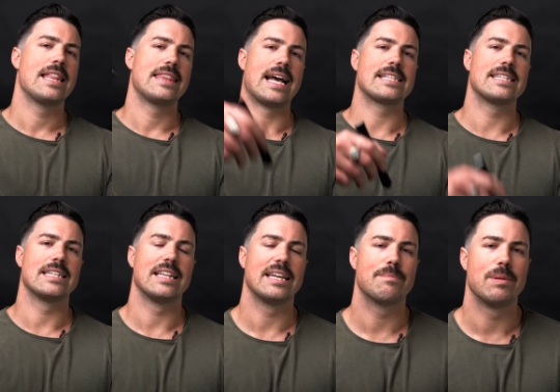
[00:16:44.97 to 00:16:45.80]
That's in the
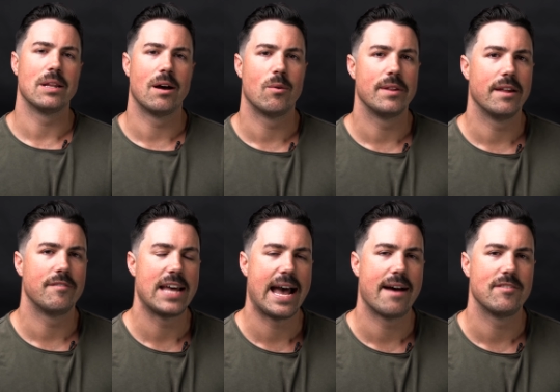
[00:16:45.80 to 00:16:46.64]
link below. Would love
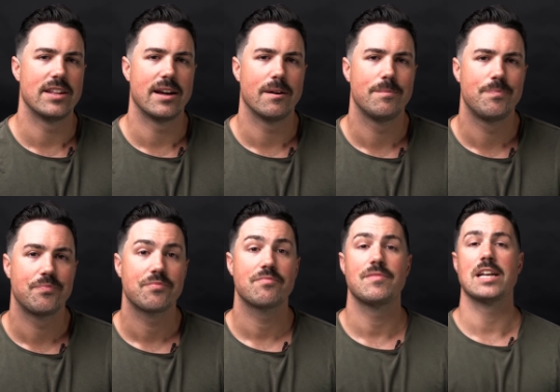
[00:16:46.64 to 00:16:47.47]
to have you there.
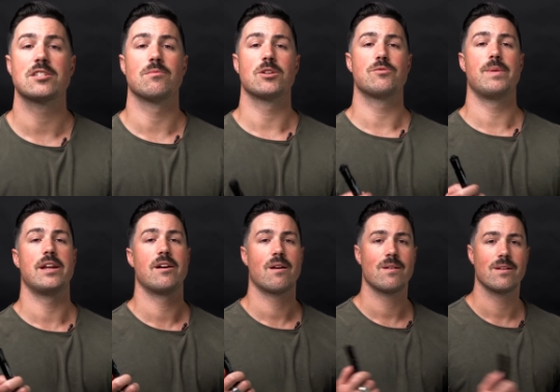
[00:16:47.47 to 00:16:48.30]
Thanks so much for being
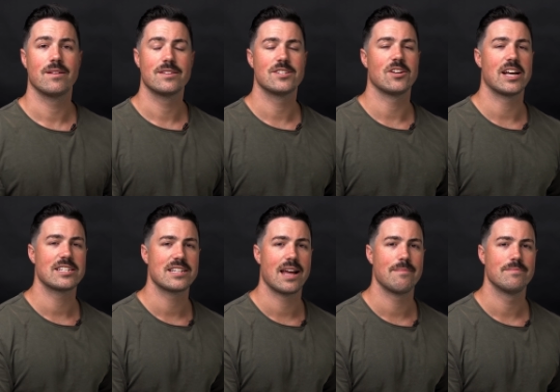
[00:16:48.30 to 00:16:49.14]
here. Until next
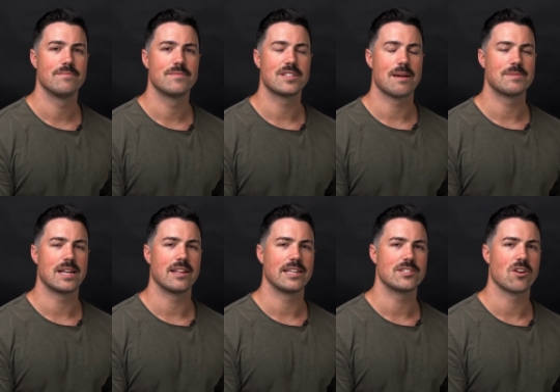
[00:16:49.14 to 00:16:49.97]
time, stop
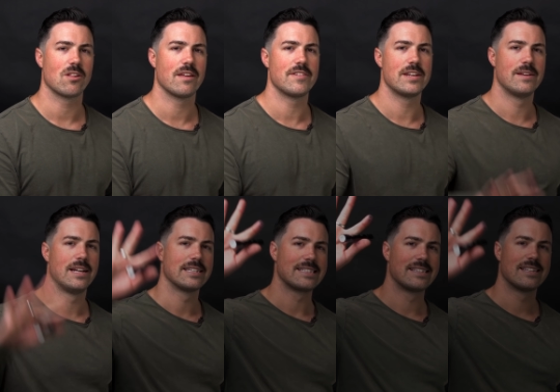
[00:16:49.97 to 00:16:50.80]
settling, start living.
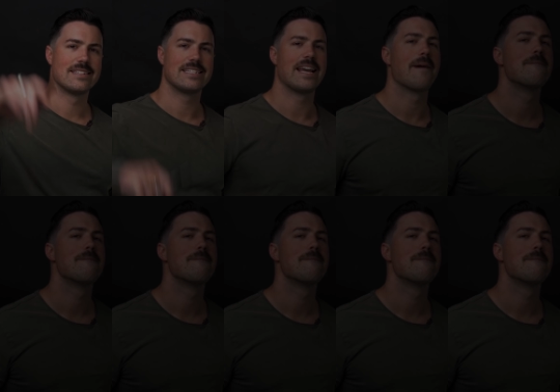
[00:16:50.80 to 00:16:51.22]
See ya.